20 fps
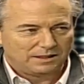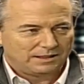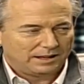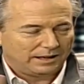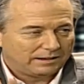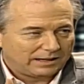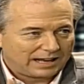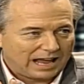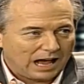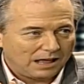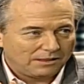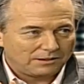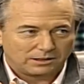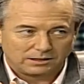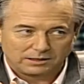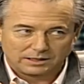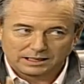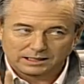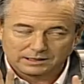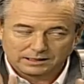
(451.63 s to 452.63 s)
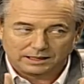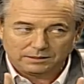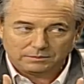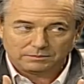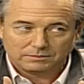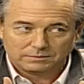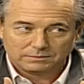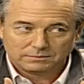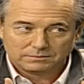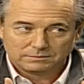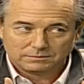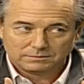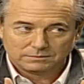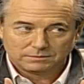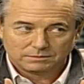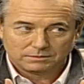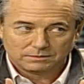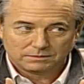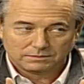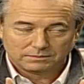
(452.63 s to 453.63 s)
They gathered and they,
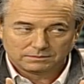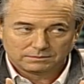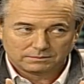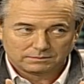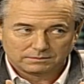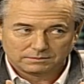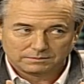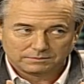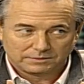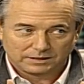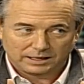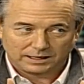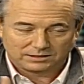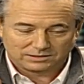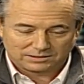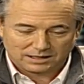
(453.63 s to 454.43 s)
Stop. they